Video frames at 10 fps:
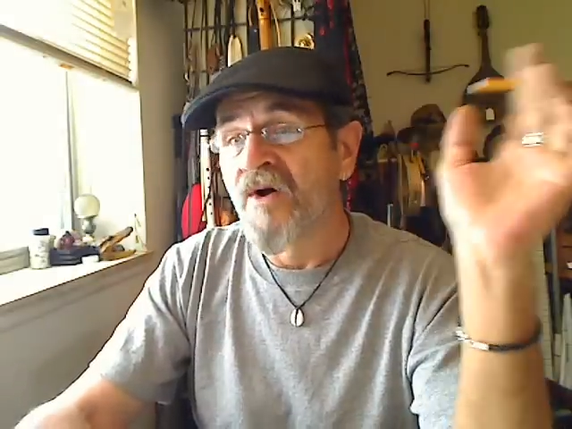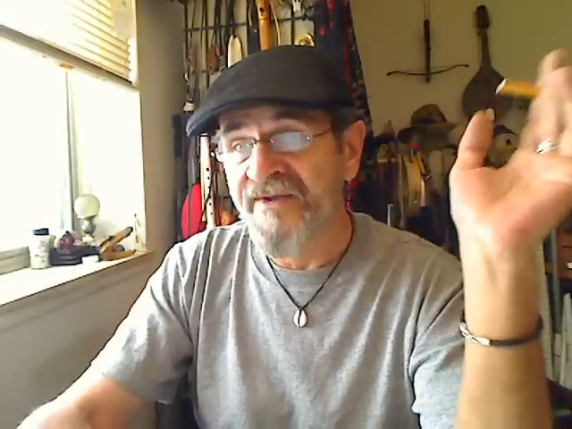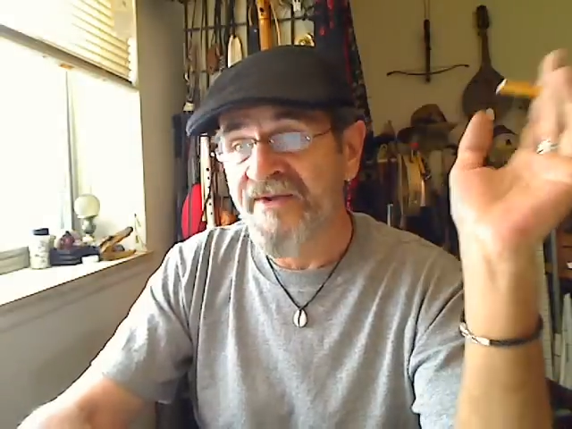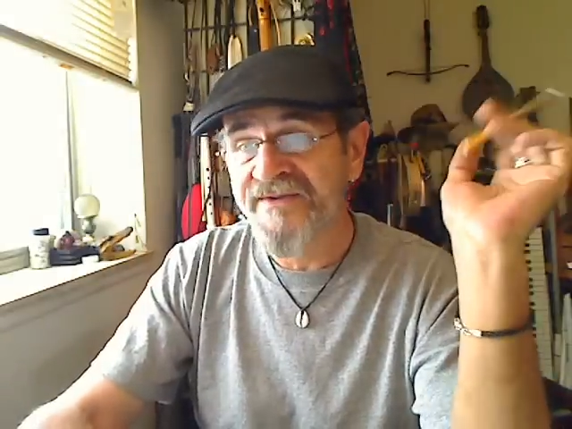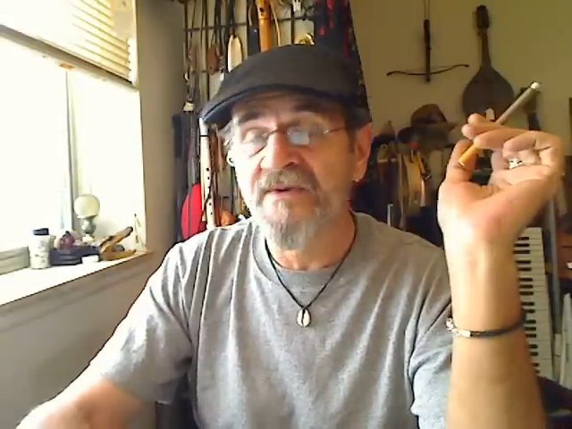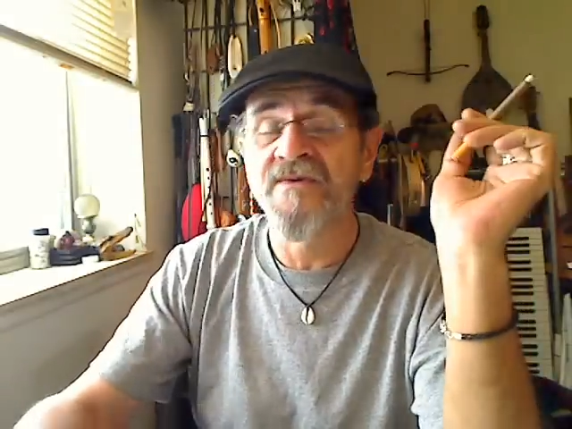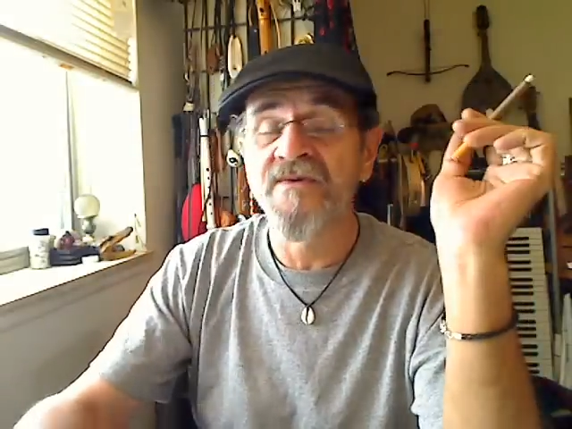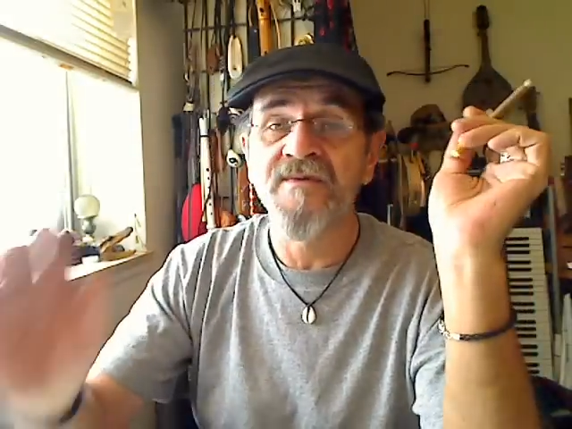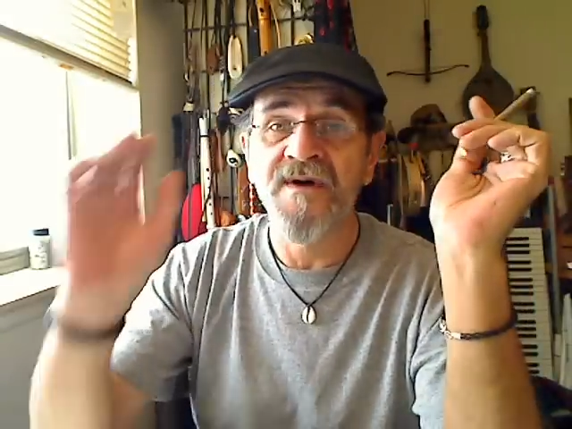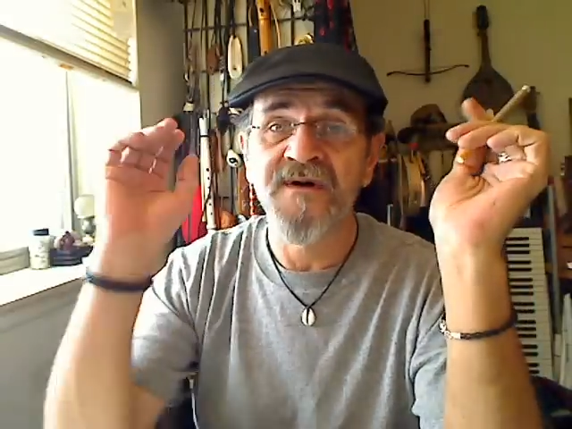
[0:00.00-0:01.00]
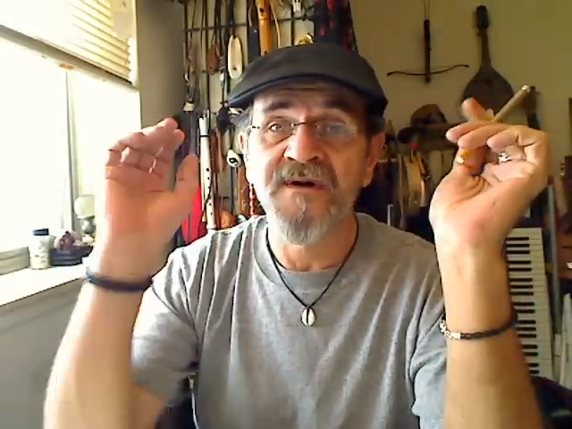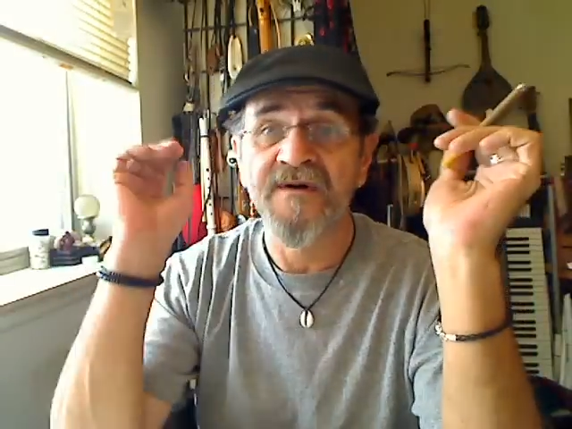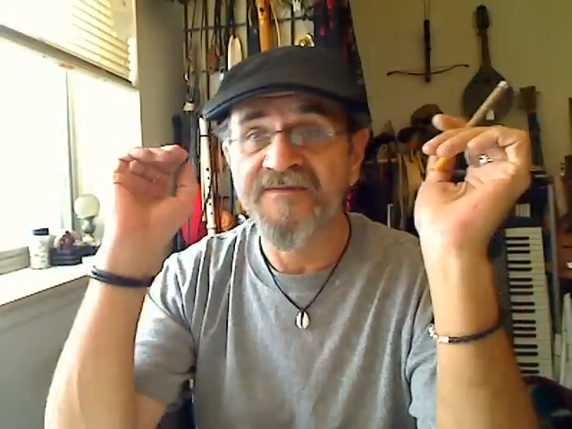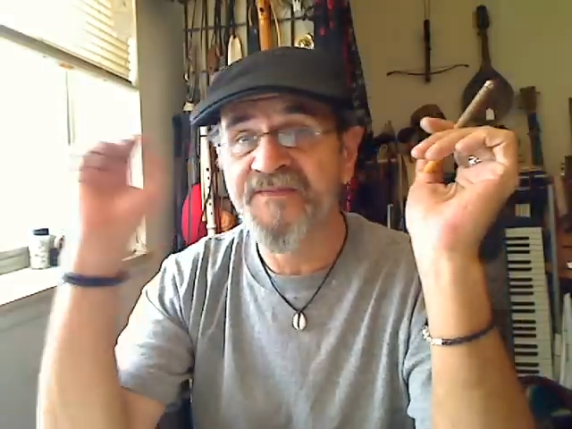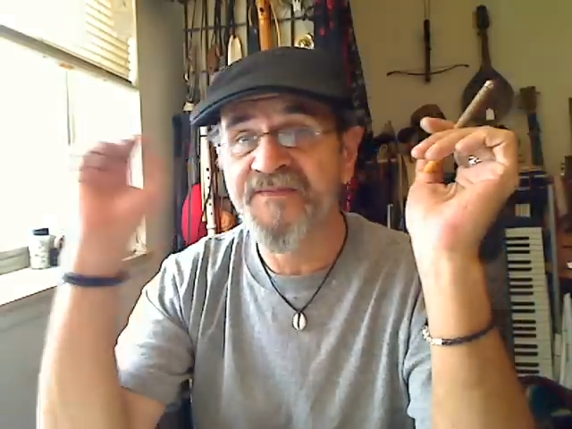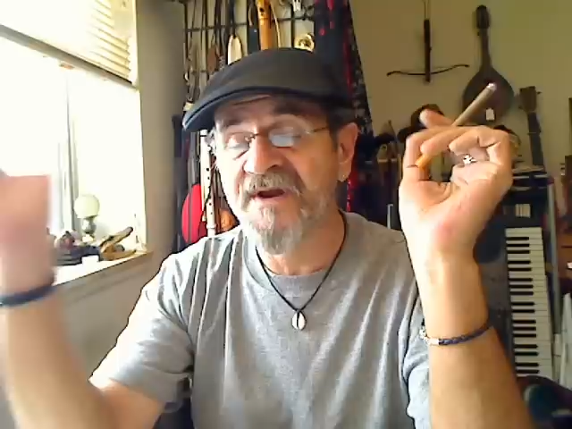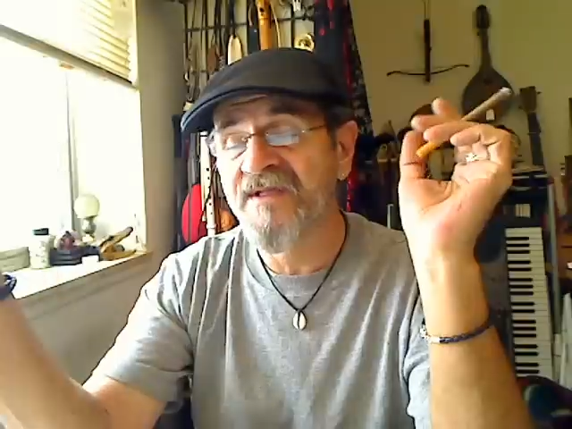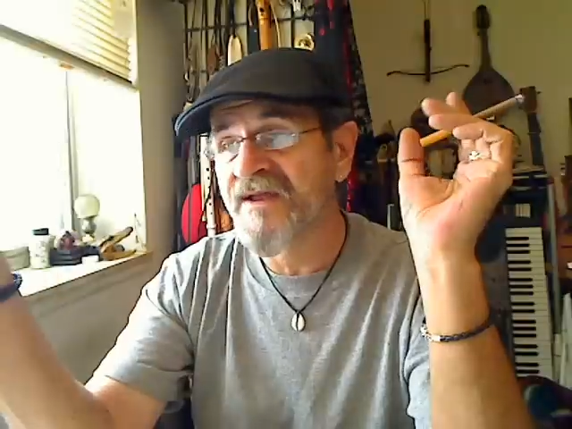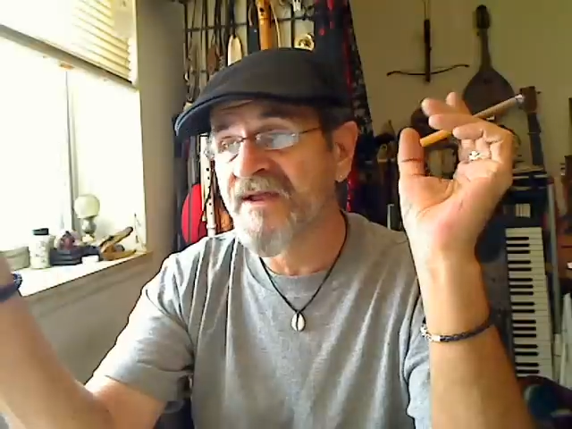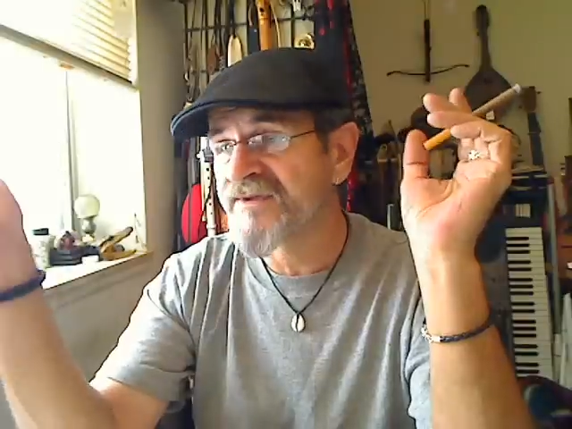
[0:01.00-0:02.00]
Also, I'm spending a
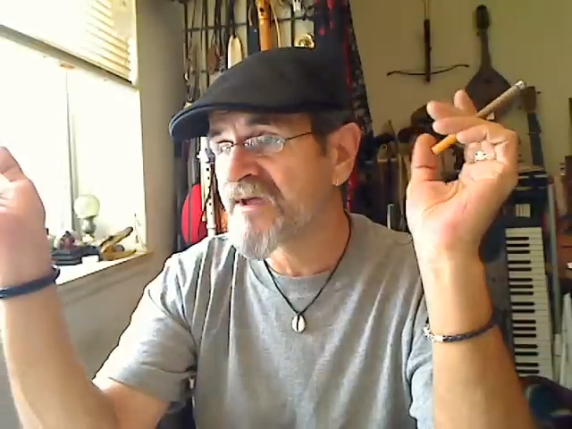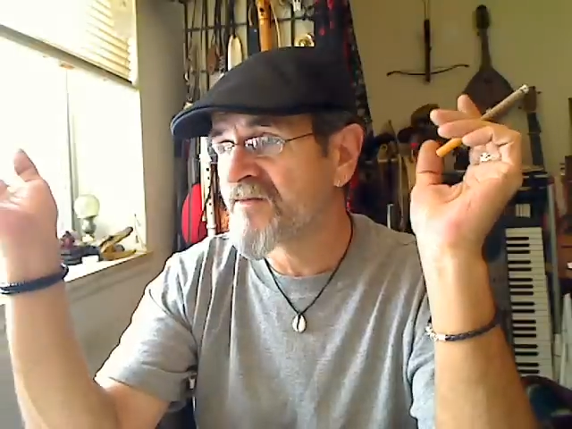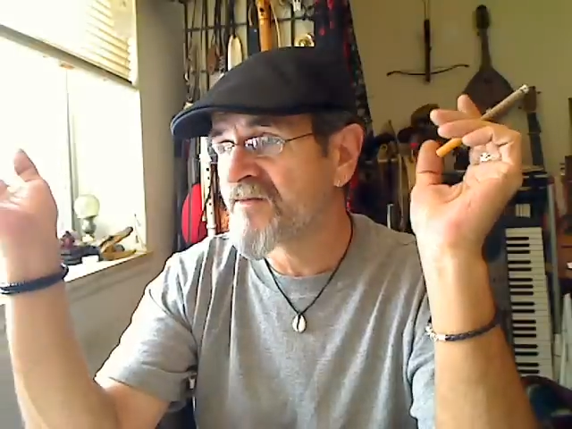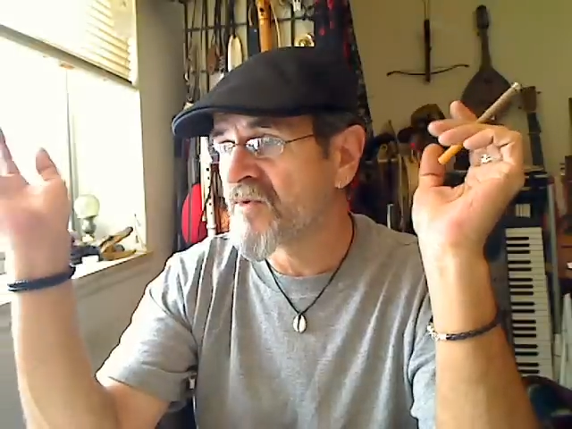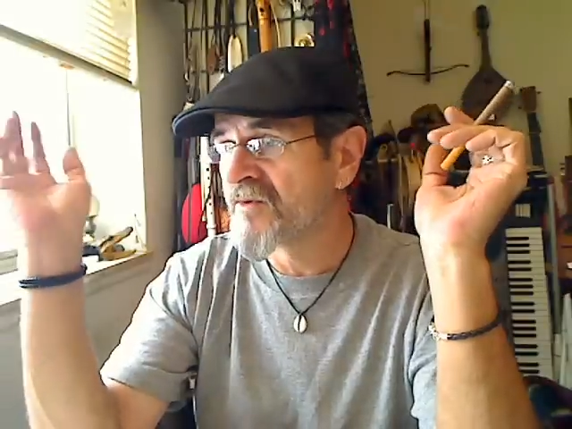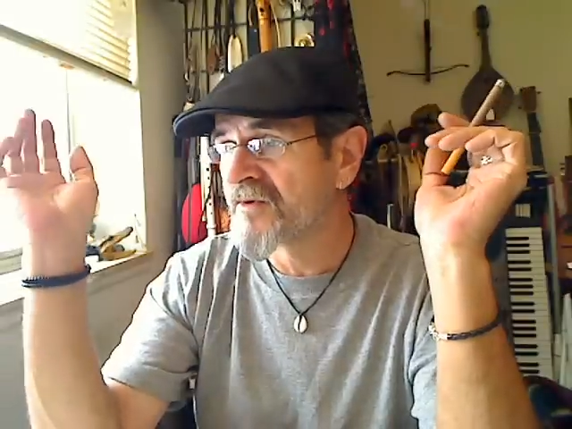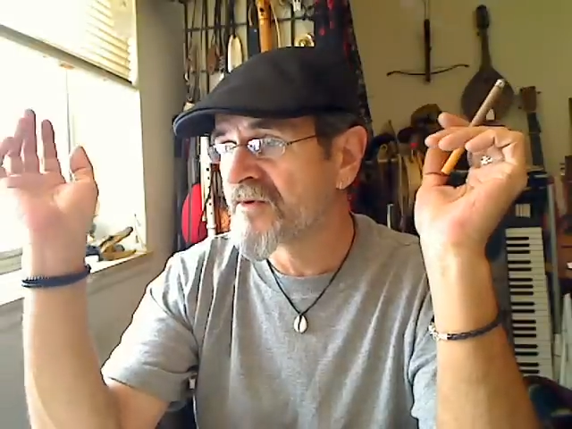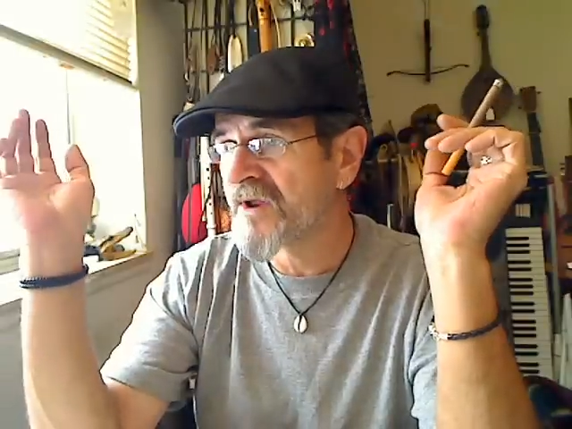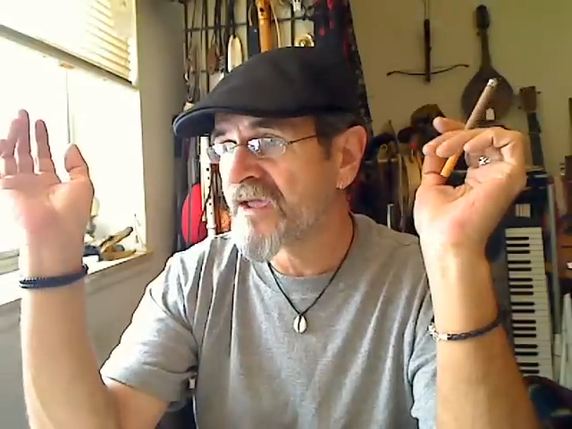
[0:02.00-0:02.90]
lot of time over